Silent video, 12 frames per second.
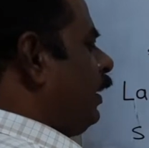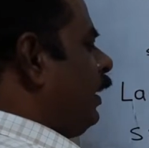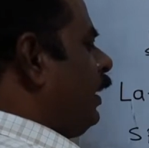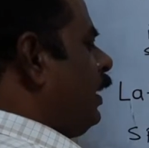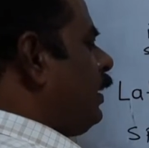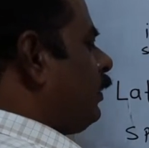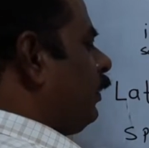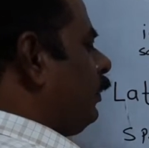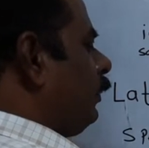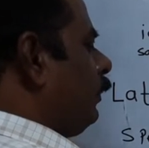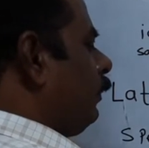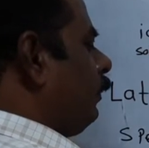heat
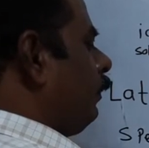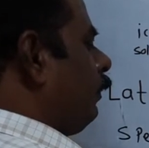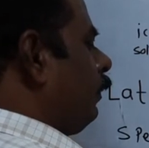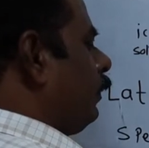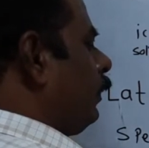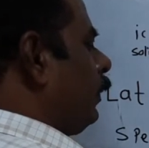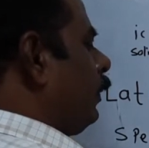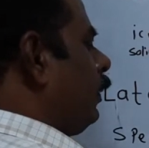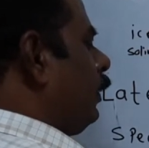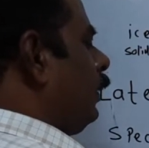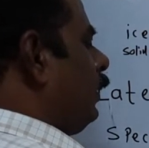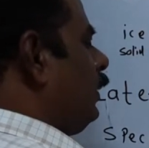
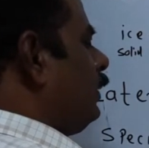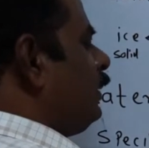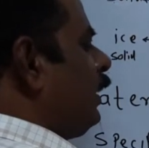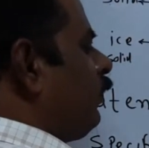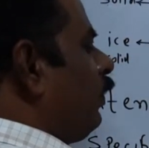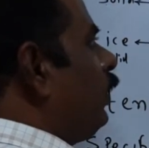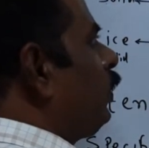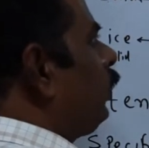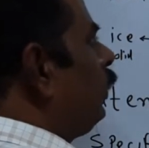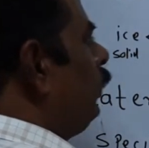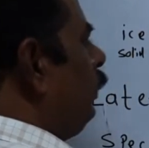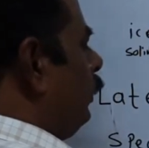is equal
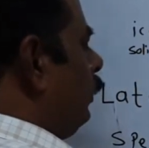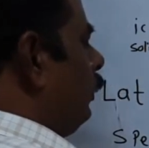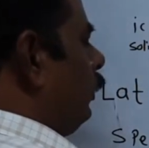to